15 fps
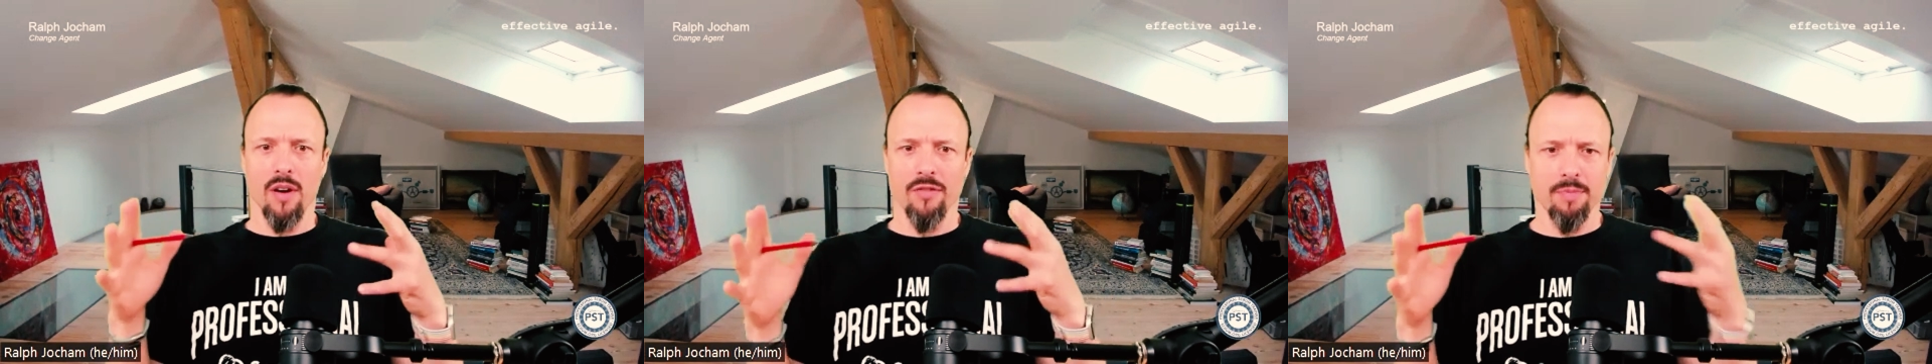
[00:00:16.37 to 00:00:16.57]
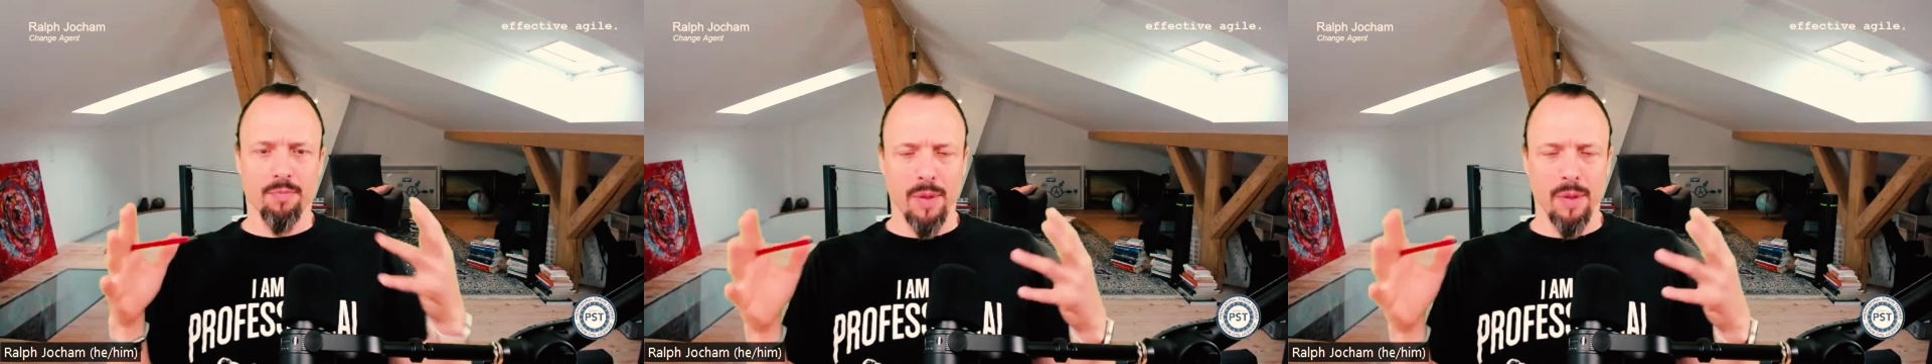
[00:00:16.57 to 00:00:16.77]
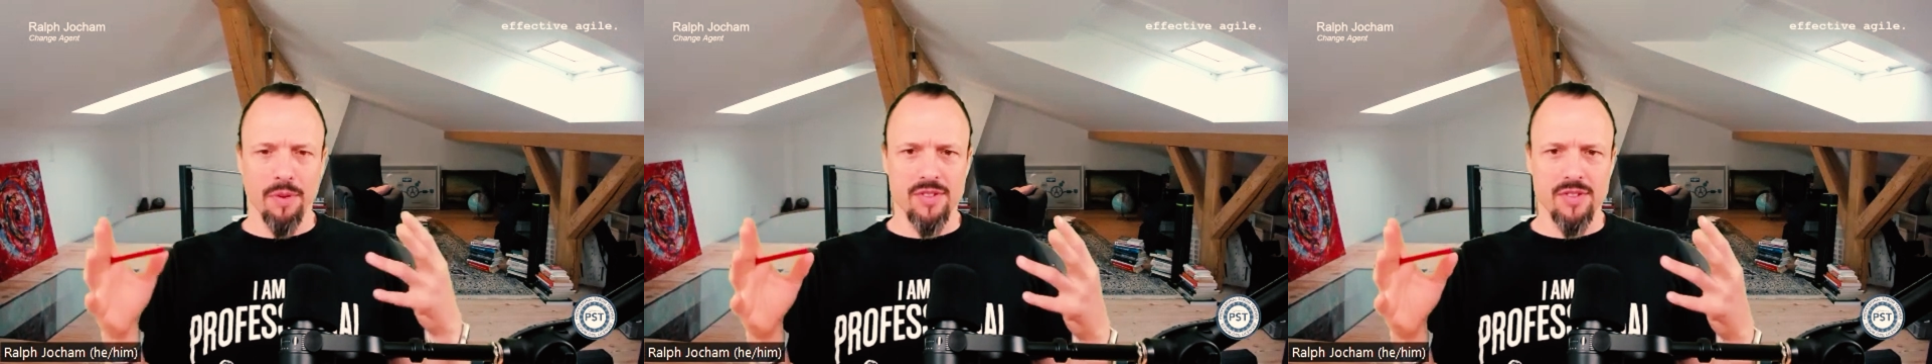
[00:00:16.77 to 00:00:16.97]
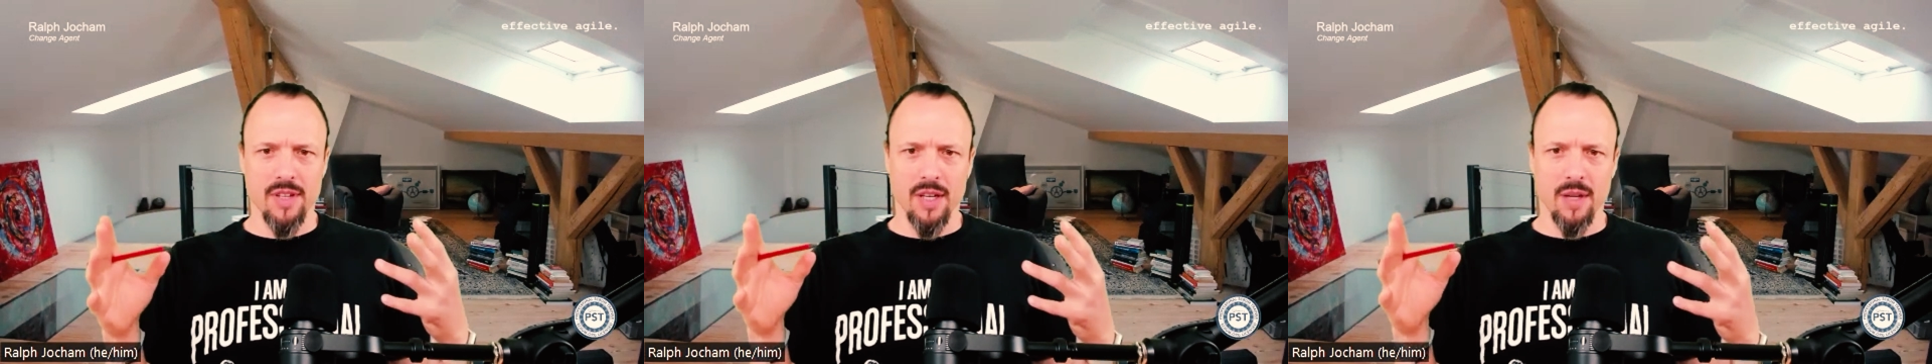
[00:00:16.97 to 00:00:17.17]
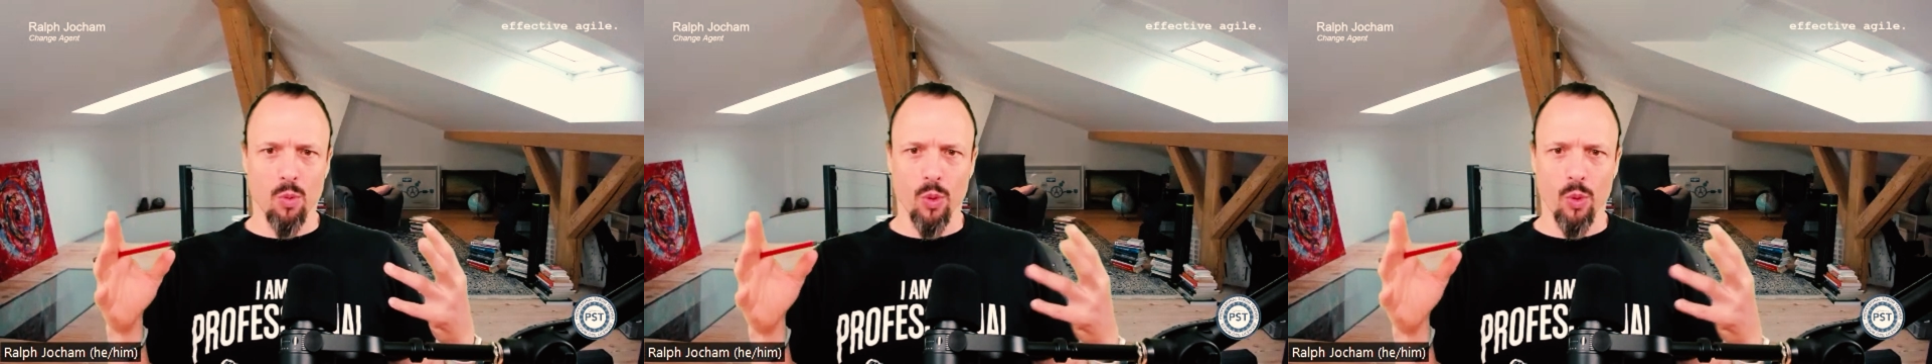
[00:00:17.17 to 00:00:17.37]
often people
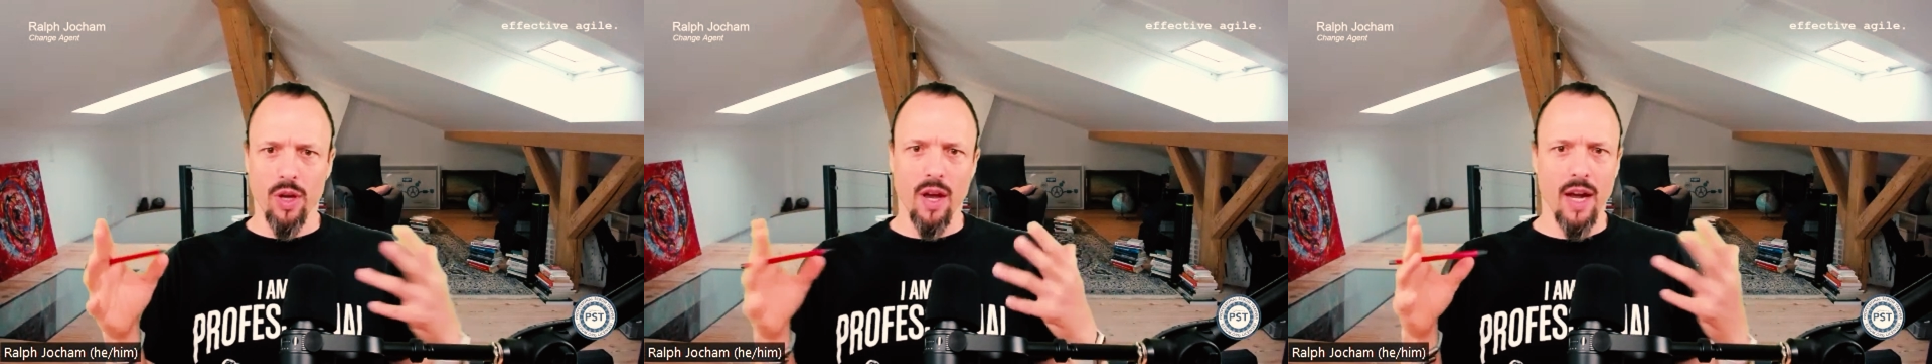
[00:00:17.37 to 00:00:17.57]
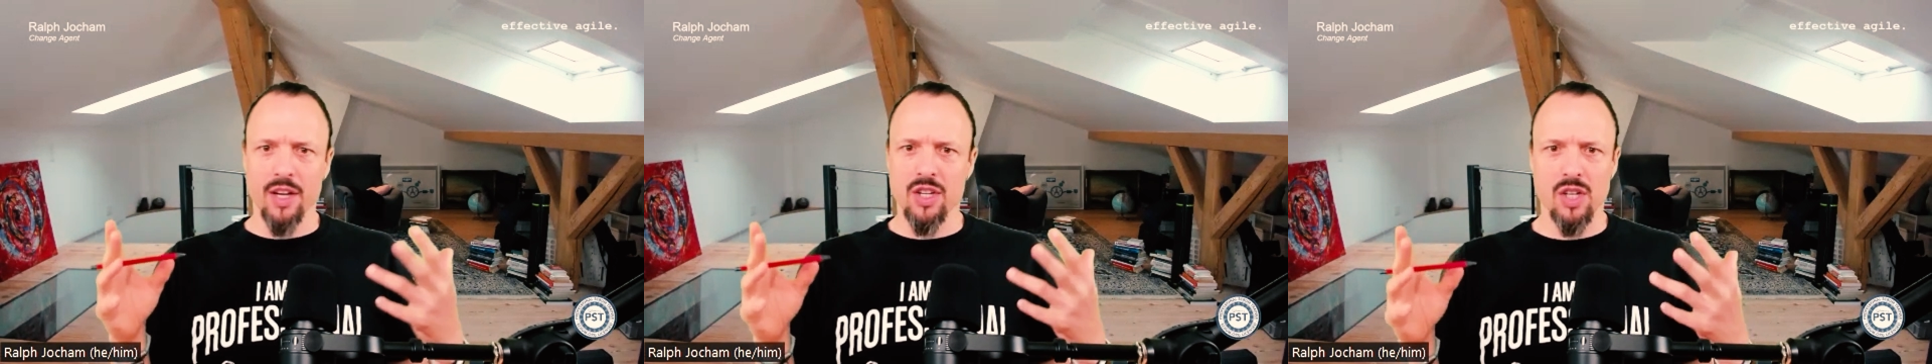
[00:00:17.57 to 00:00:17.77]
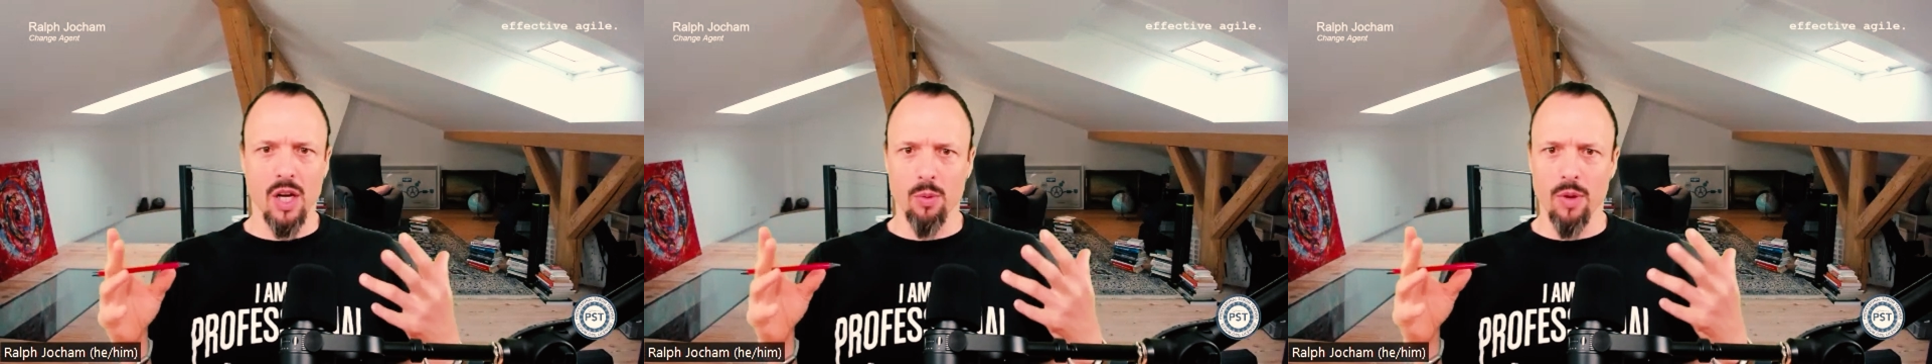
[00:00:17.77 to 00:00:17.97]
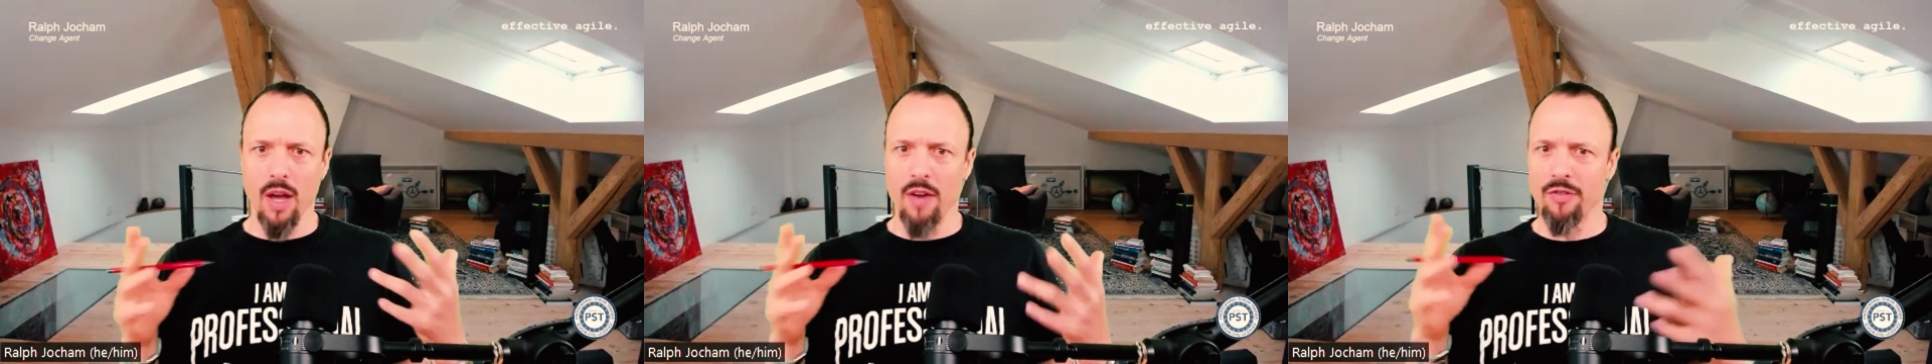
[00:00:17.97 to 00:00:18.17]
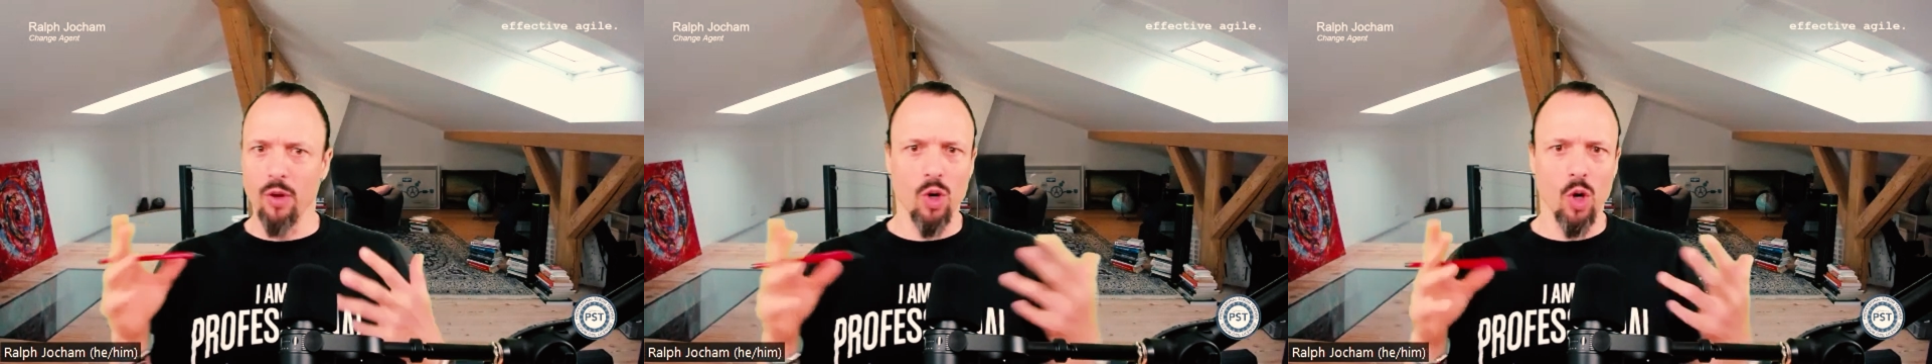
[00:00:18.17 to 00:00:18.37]
say we are agile, we
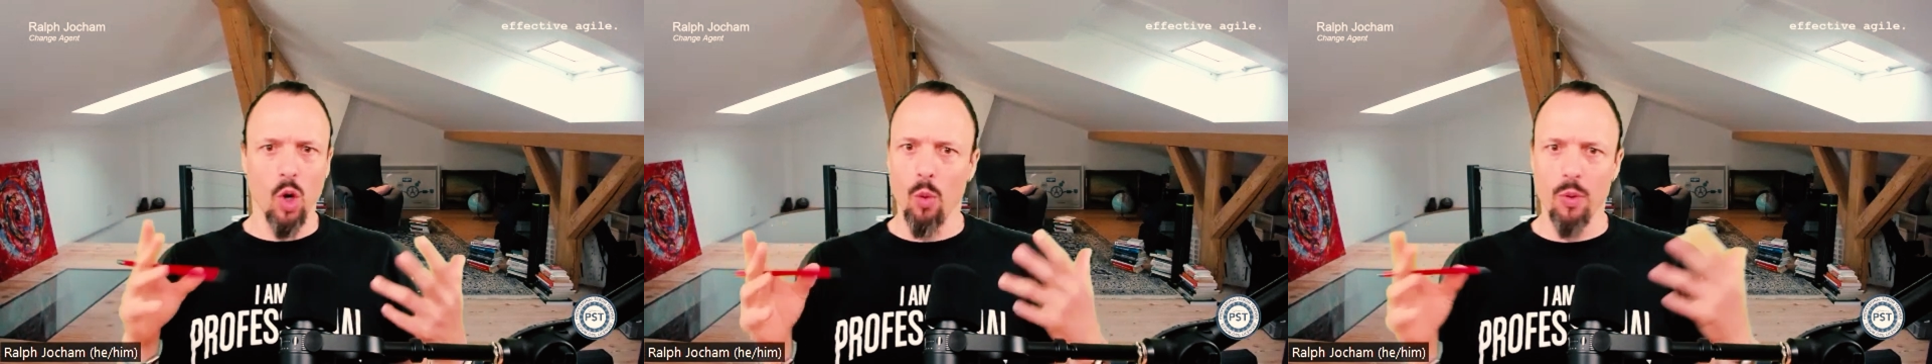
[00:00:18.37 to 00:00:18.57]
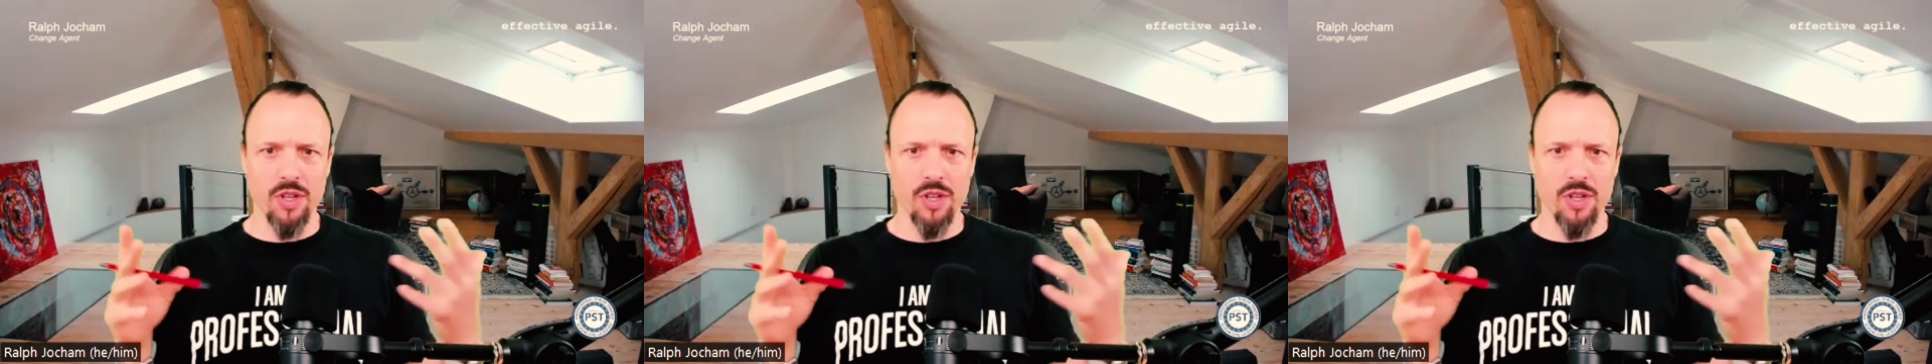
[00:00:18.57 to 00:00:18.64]
have no clue,